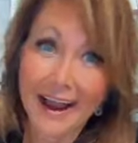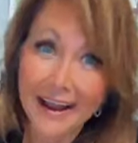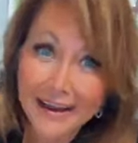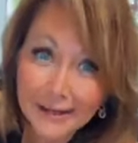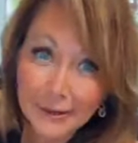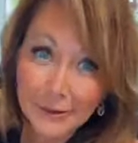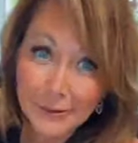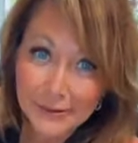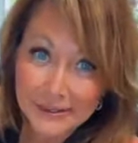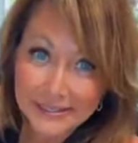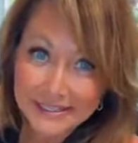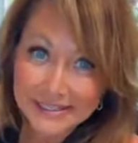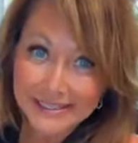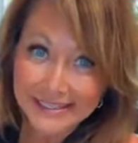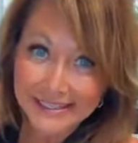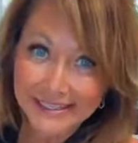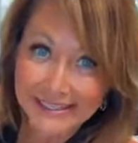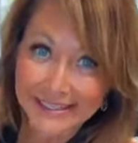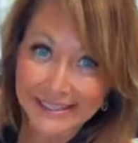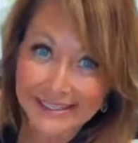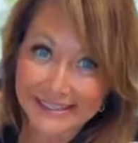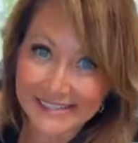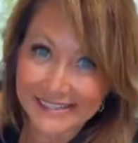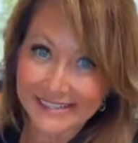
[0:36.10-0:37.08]
I know what's in
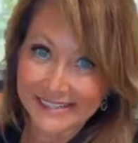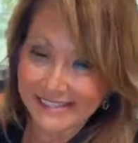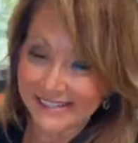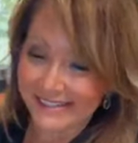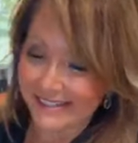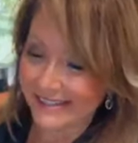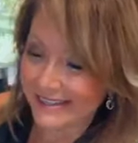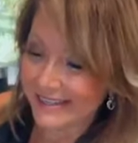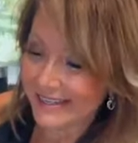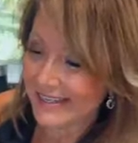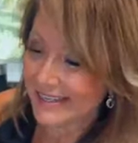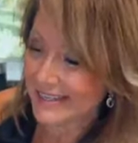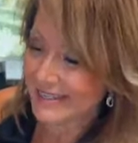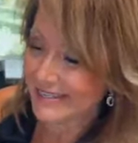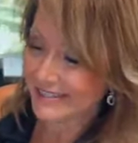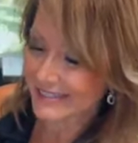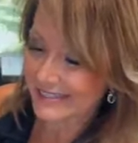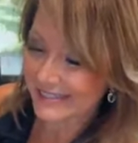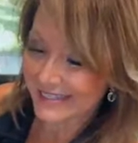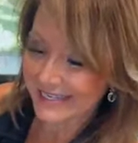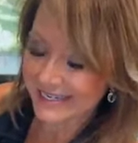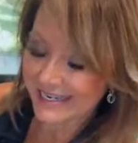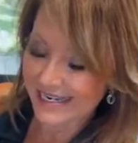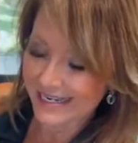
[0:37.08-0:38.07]
it.
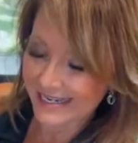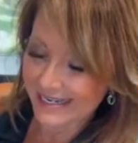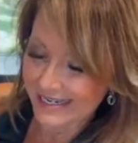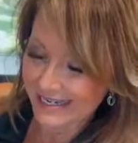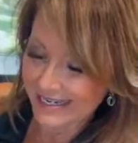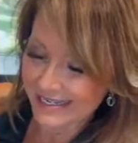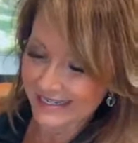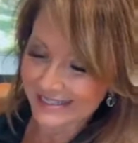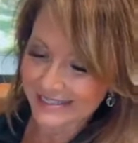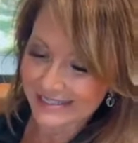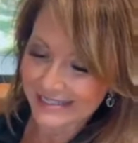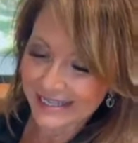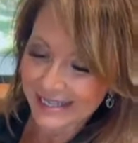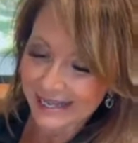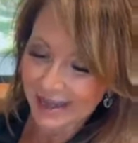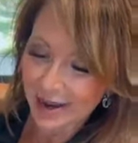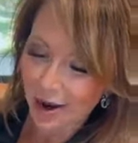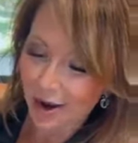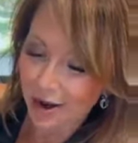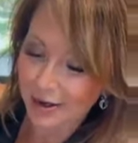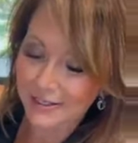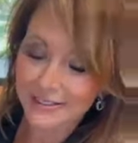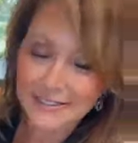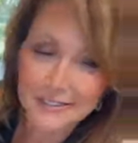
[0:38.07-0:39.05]
This is
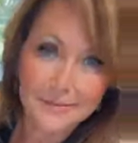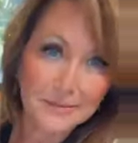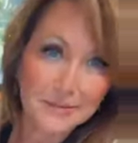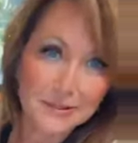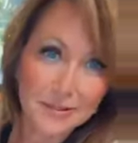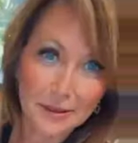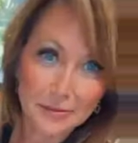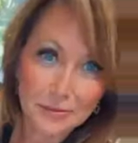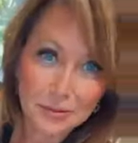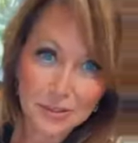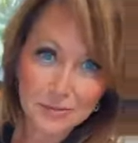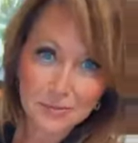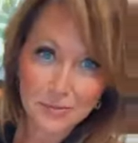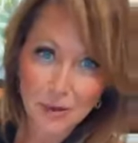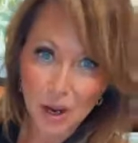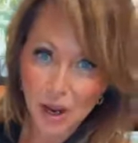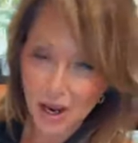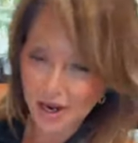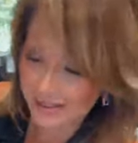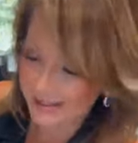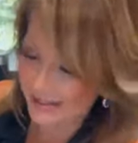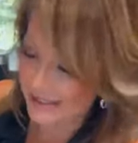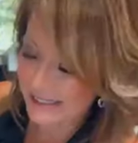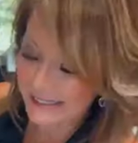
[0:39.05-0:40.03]
our subscription
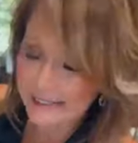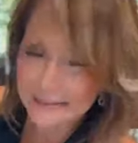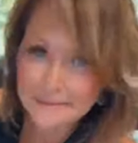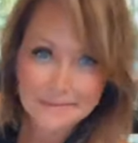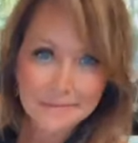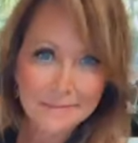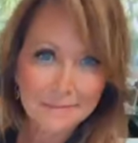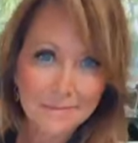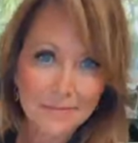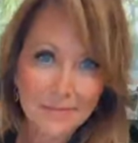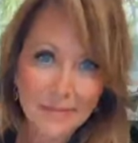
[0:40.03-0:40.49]
box,